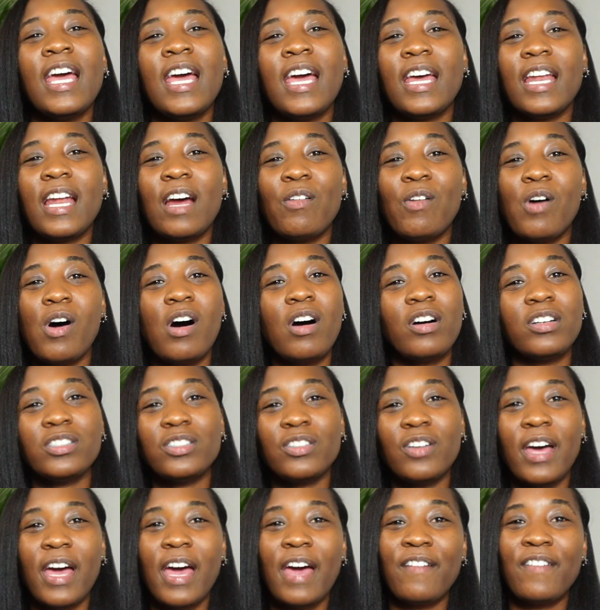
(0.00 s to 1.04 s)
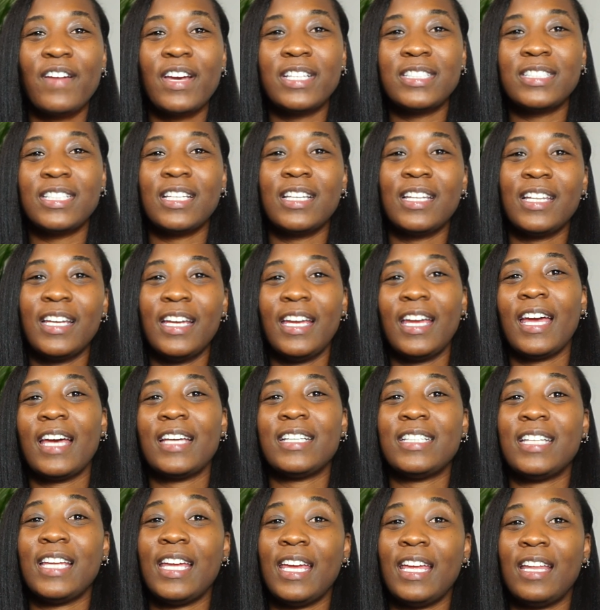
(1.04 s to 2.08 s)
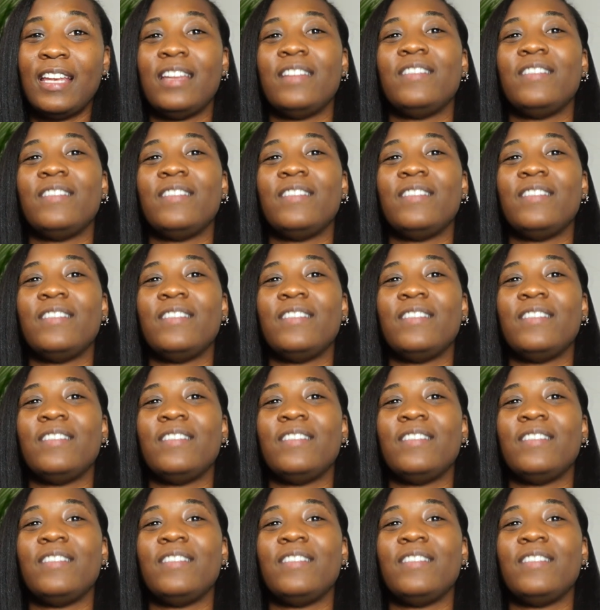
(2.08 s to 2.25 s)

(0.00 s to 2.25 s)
And I will also have it as a link at the end